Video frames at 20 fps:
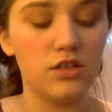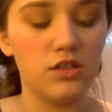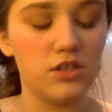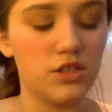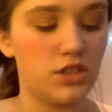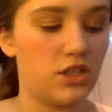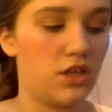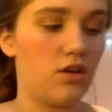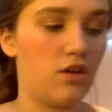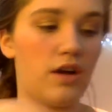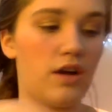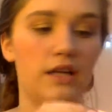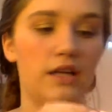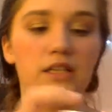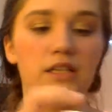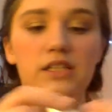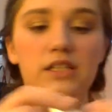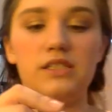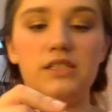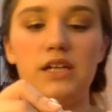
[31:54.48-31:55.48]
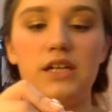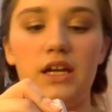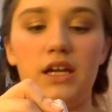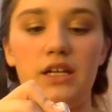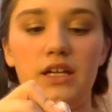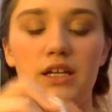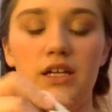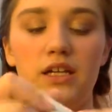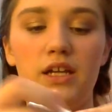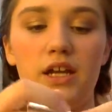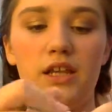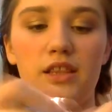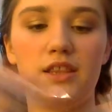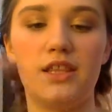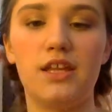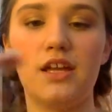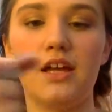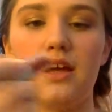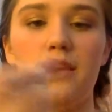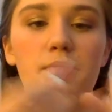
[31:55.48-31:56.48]
So I decided, I
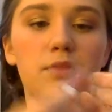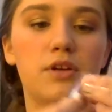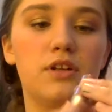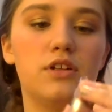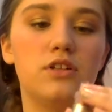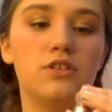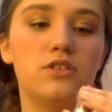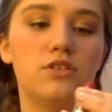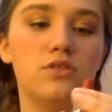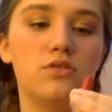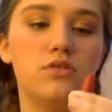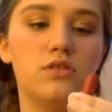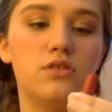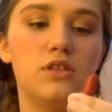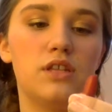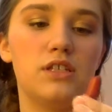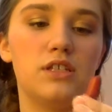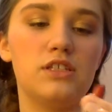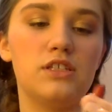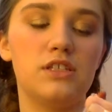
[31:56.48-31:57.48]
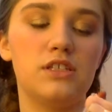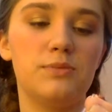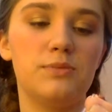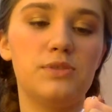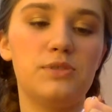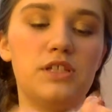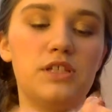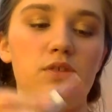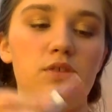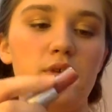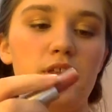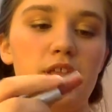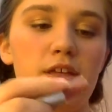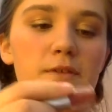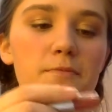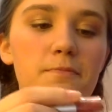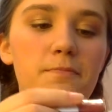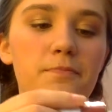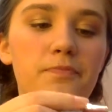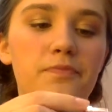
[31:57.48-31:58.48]
think I'm going to do this lipstick with it.
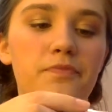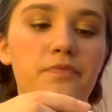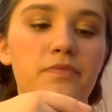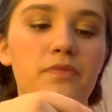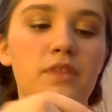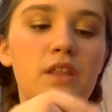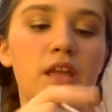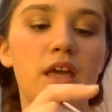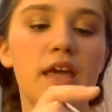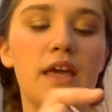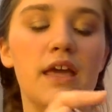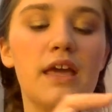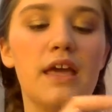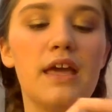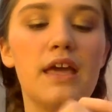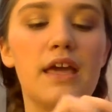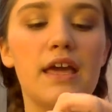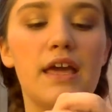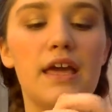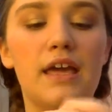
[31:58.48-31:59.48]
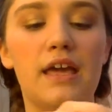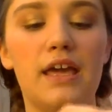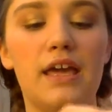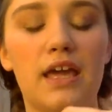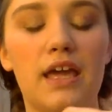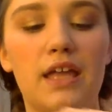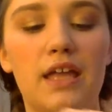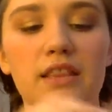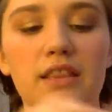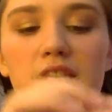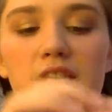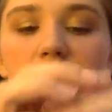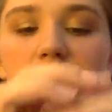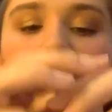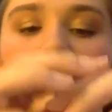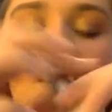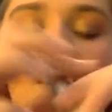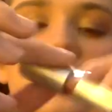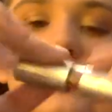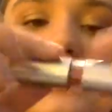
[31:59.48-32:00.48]
And this
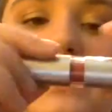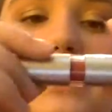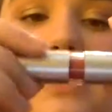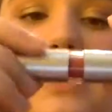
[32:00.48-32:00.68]
is the